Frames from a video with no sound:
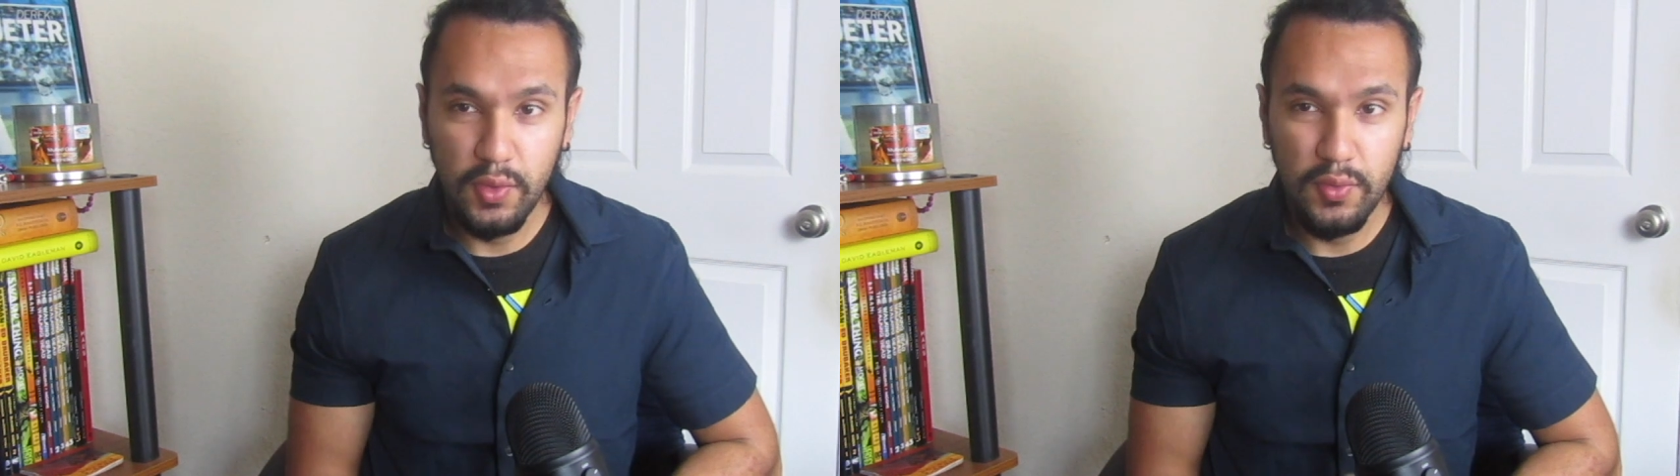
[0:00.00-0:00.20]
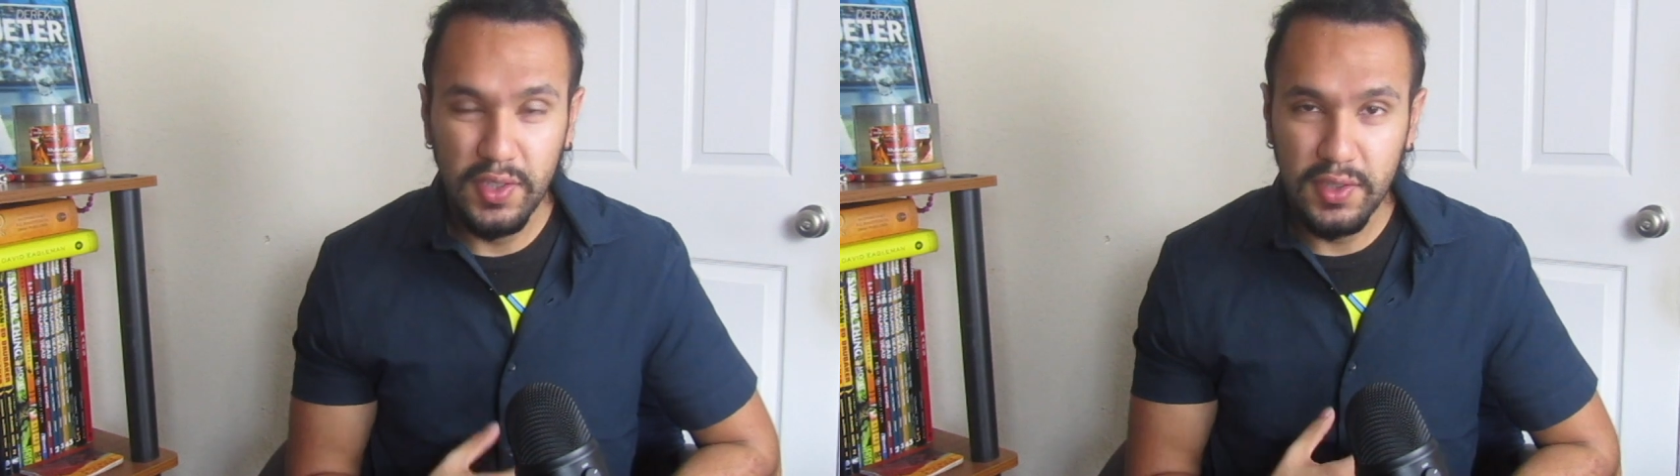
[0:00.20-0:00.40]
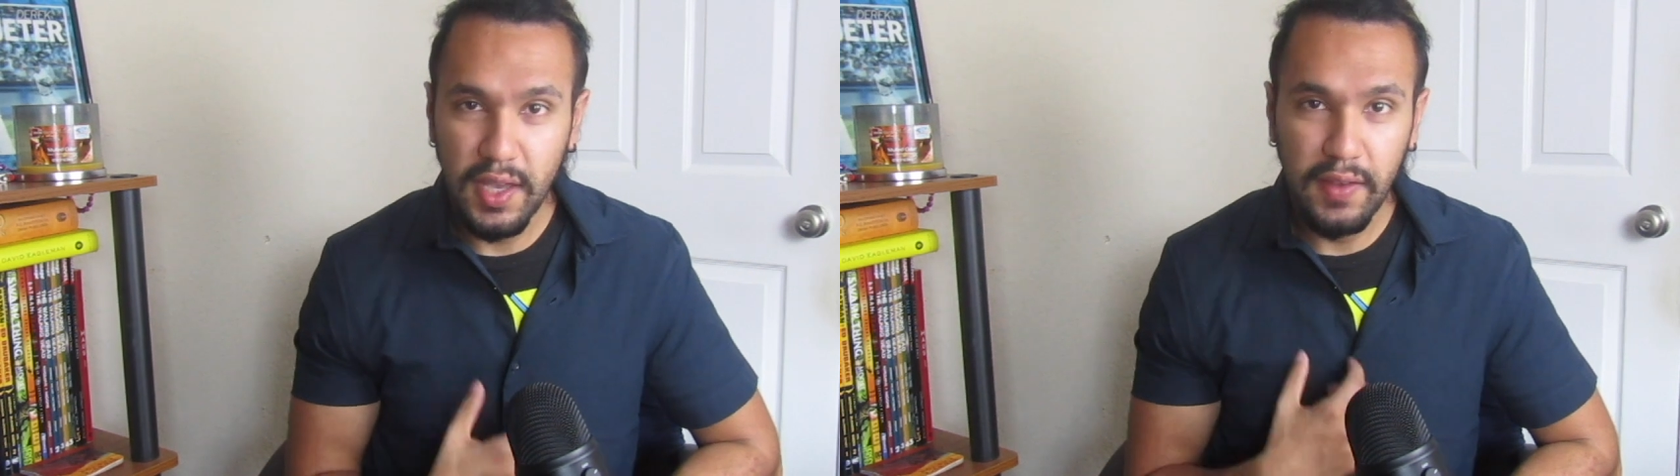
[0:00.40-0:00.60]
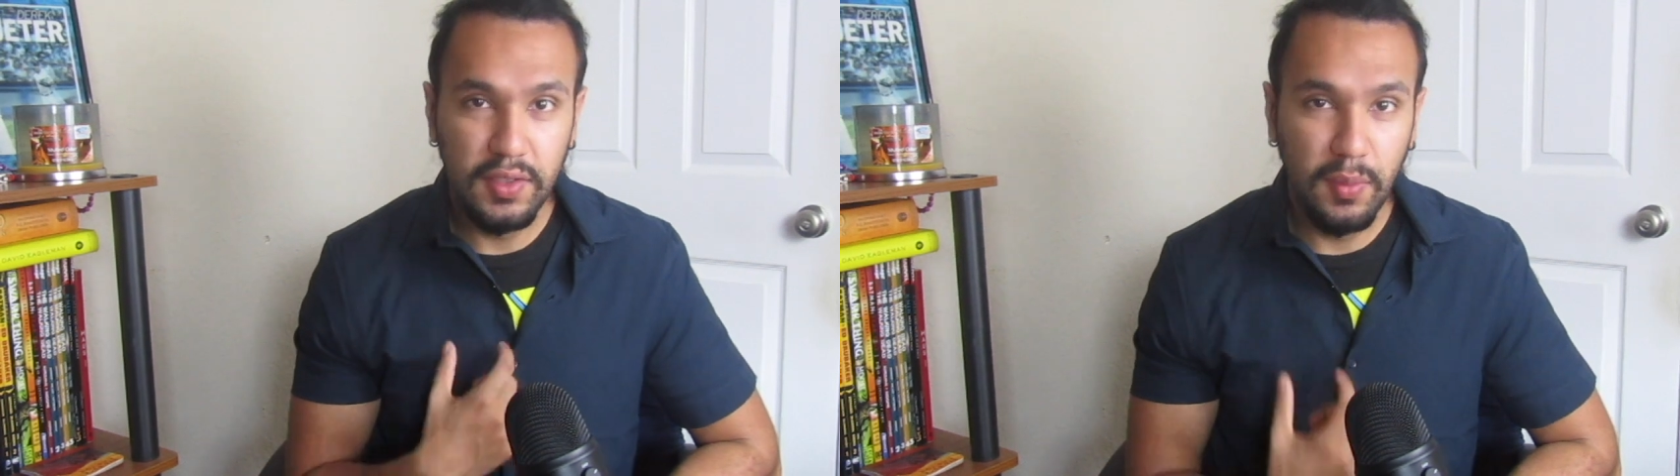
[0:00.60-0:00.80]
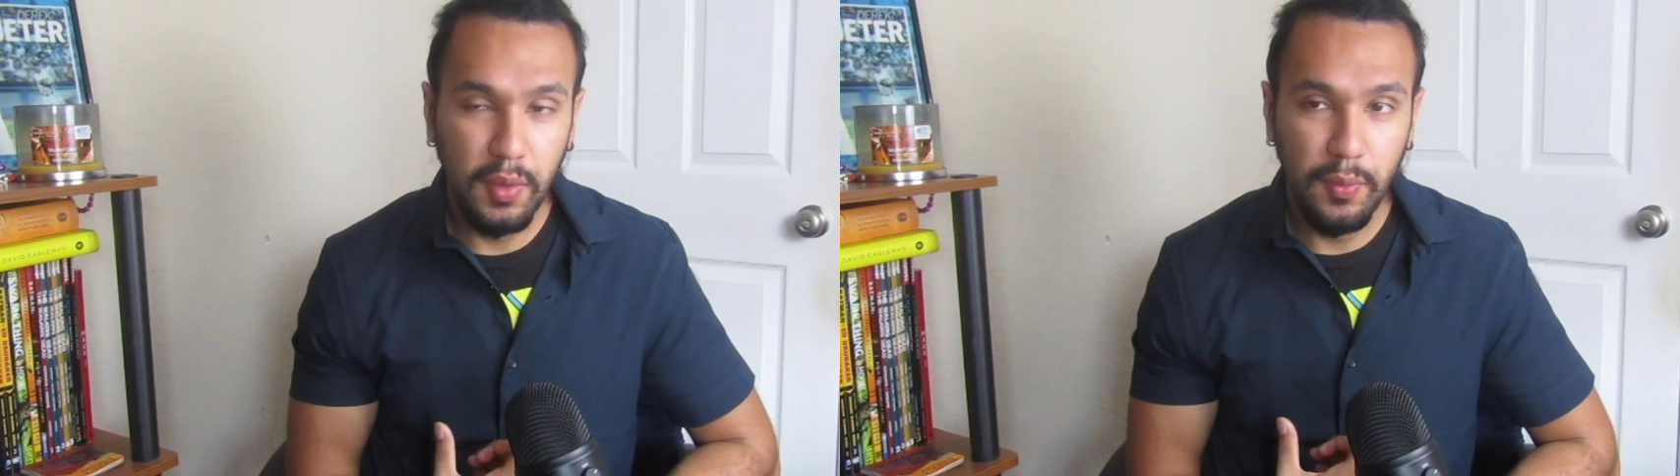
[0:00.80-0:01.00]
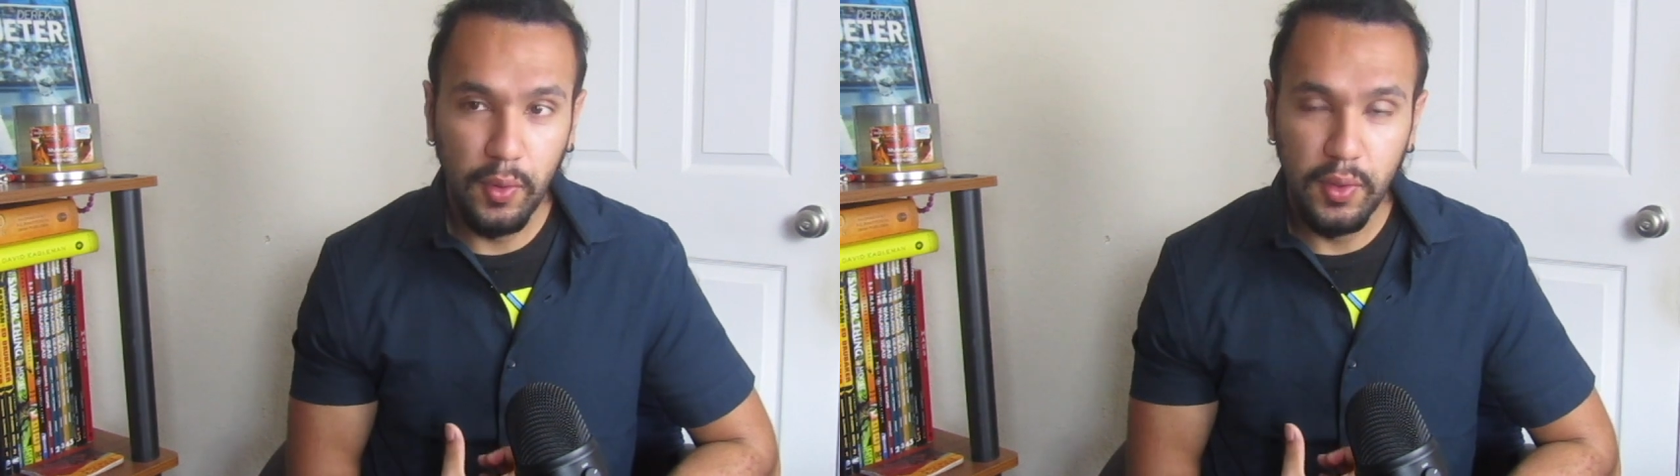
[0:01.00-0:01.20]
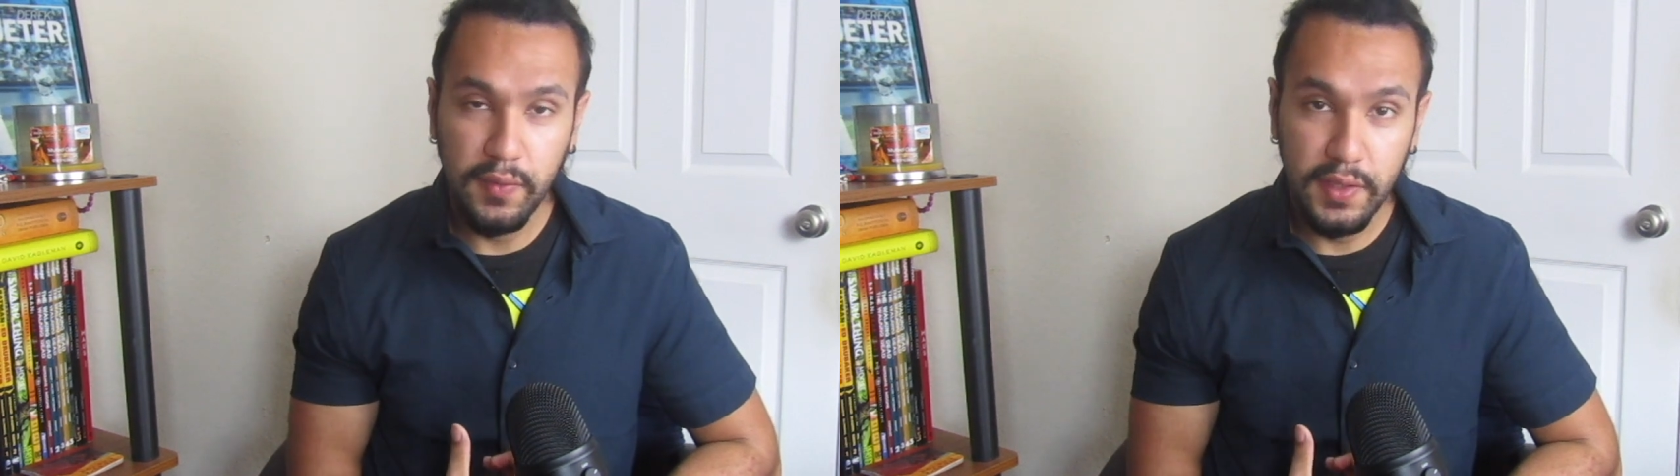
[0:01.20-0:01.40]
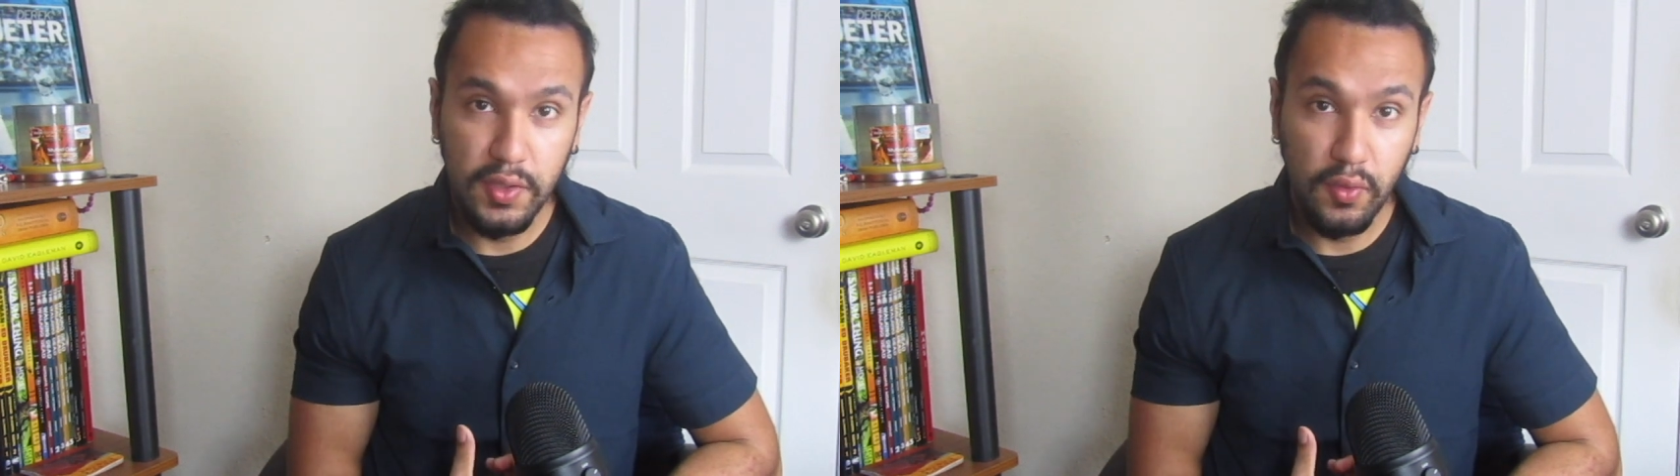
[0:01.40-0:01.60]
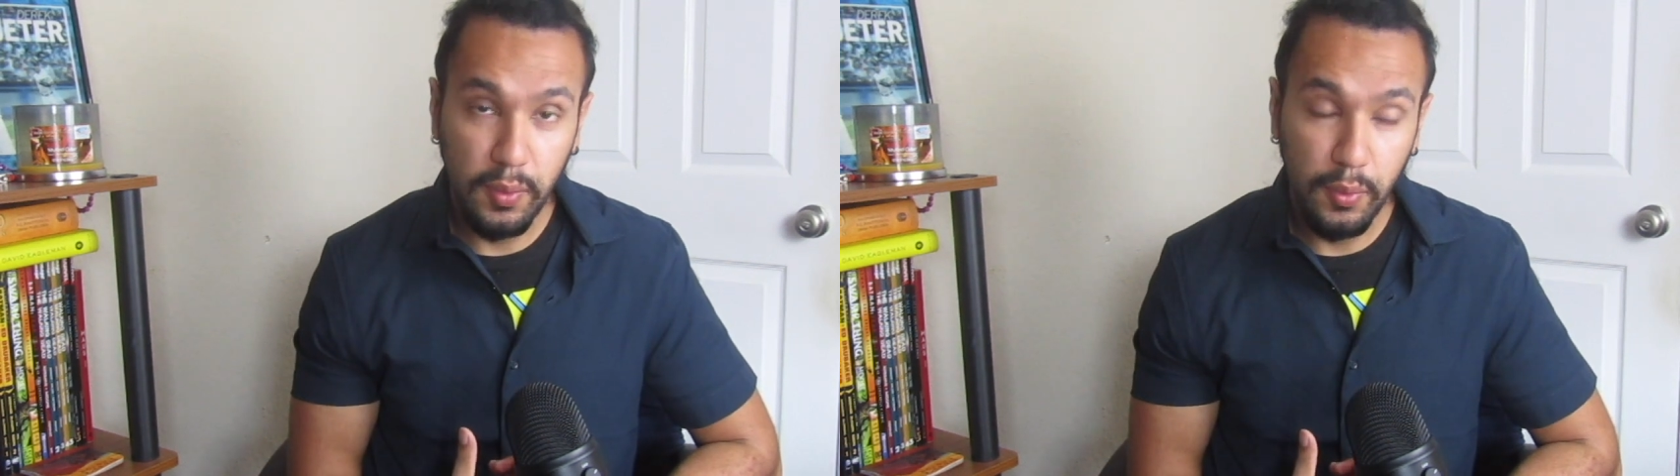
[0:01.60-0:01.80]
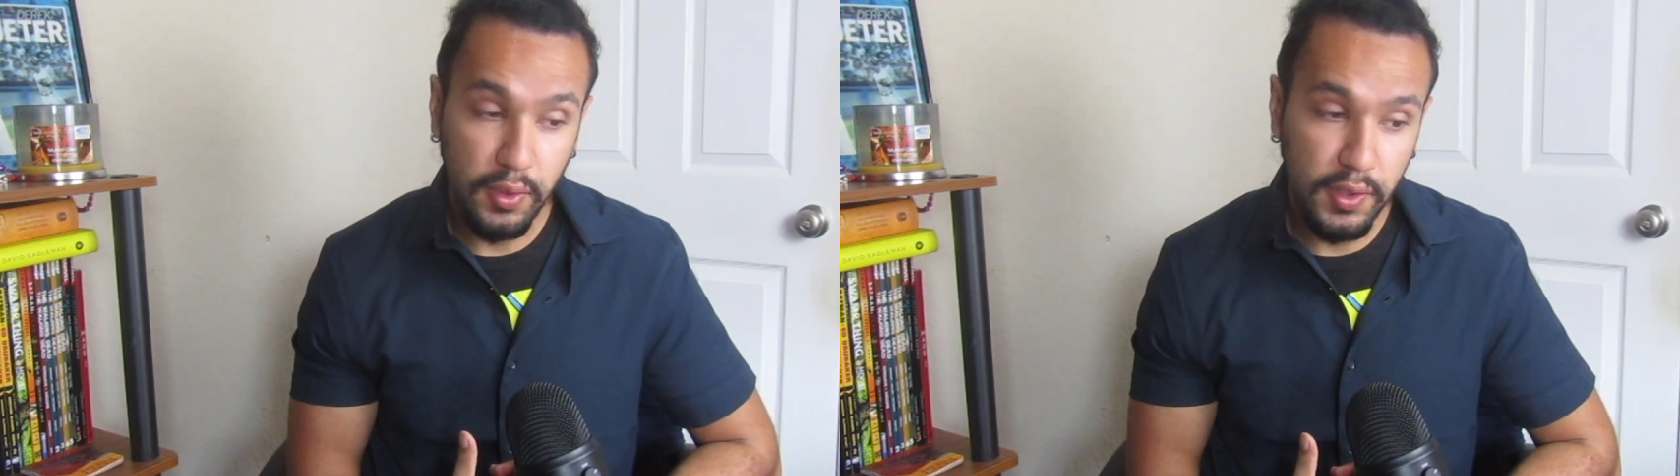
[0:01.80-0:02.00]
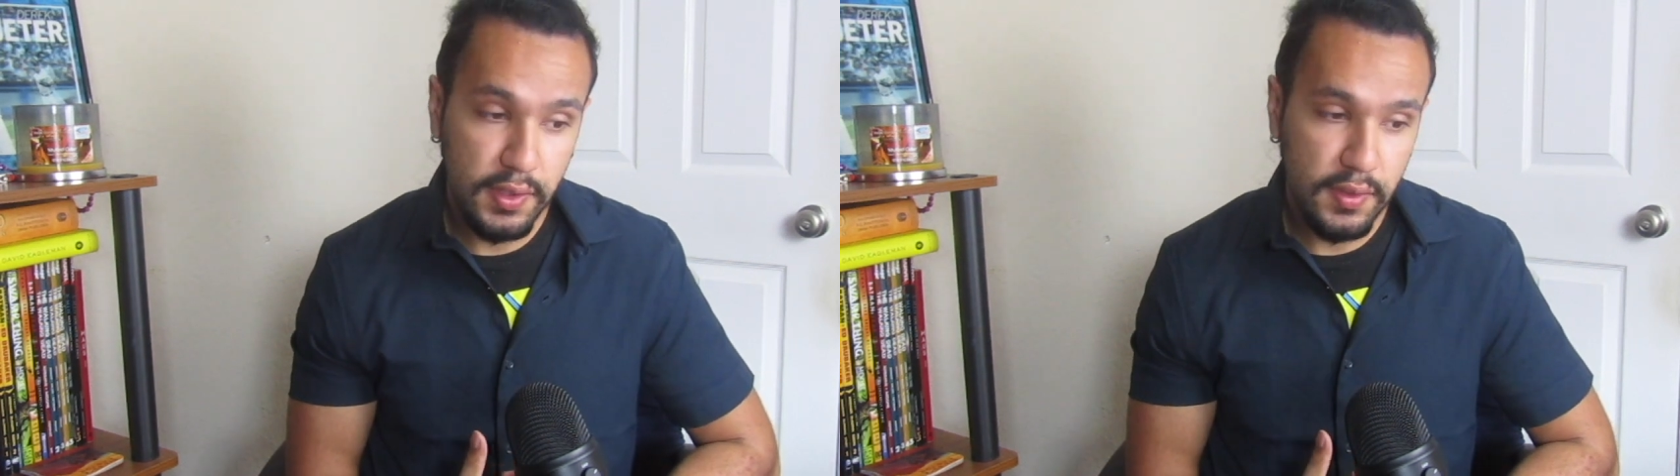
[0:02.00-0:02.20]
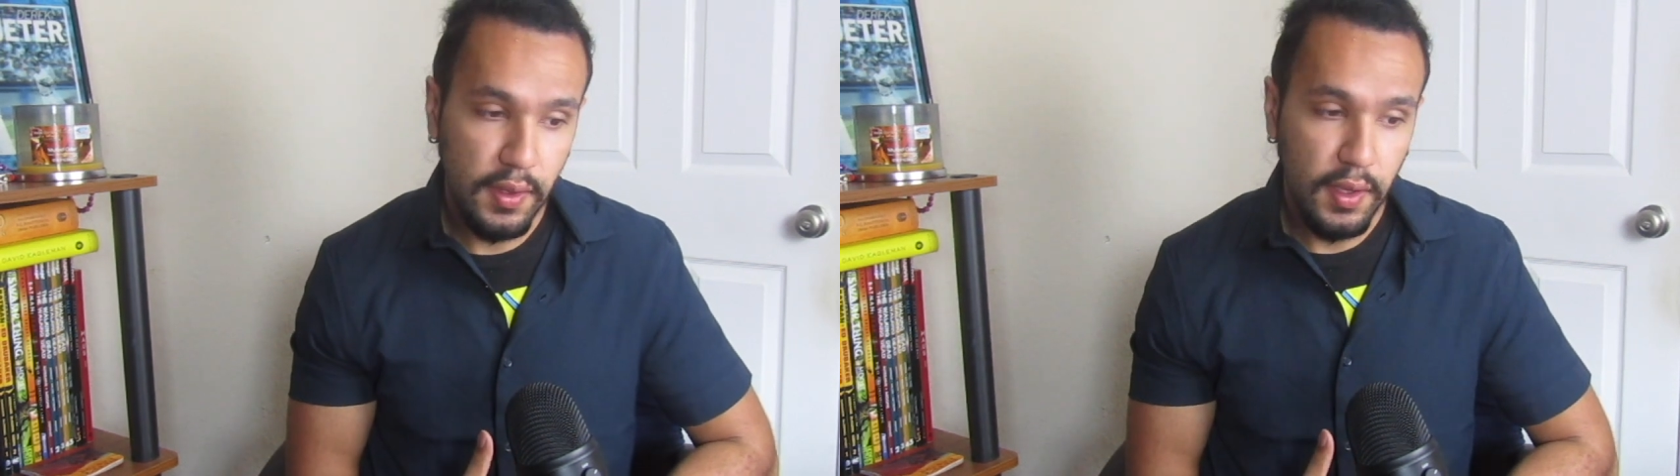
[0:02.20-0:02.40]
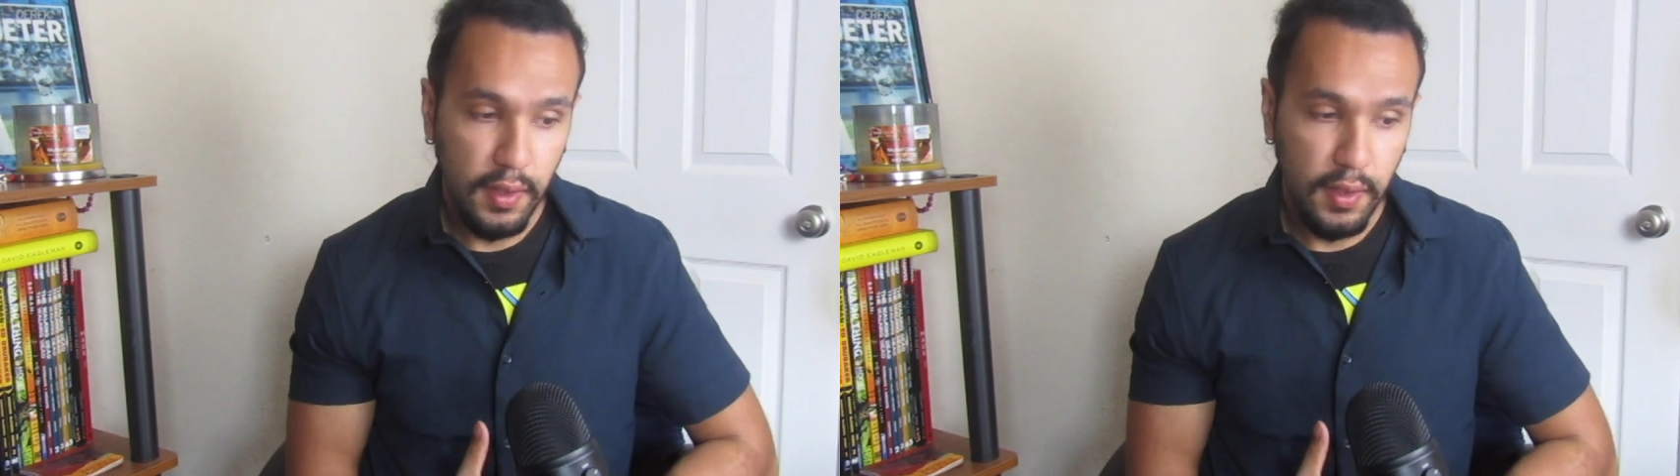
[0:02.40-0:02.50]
So you need to have some component of disagreeableness.